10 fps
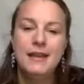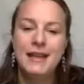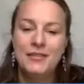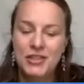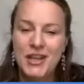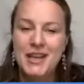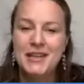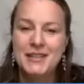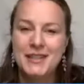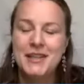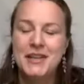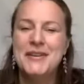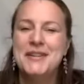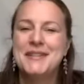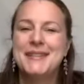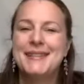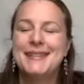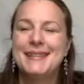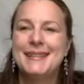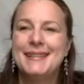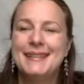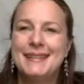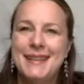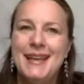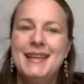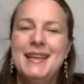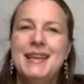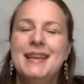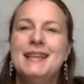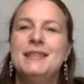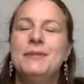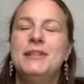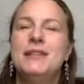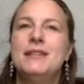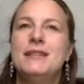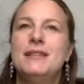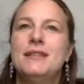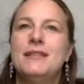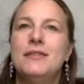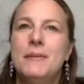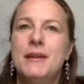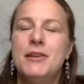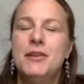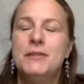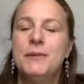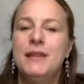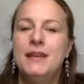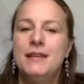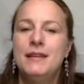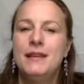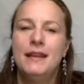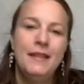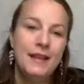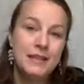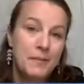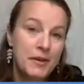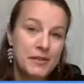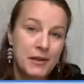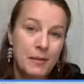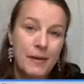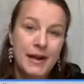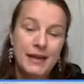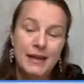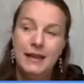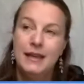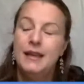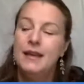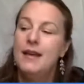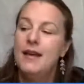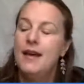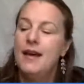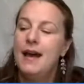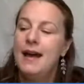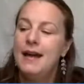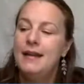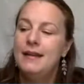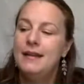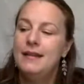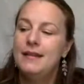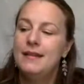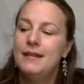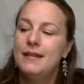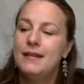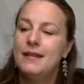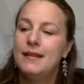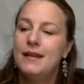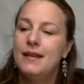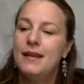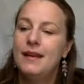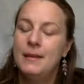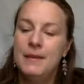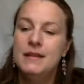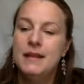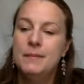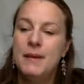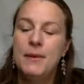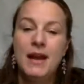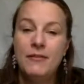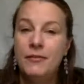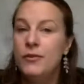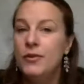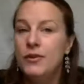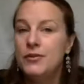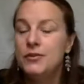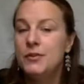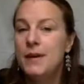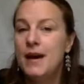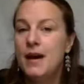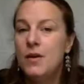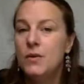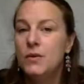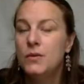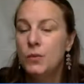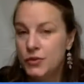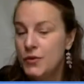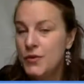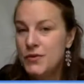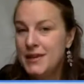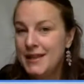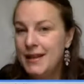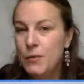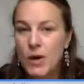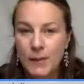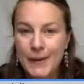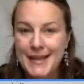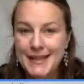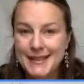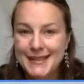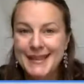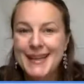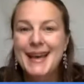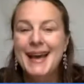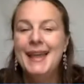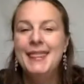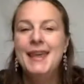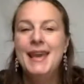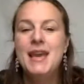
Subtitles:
thing that has changed in the last 10 years, which is tremendous with the internet, and that's personal branding. And it means that people have a voice about what's going on in their workplace, and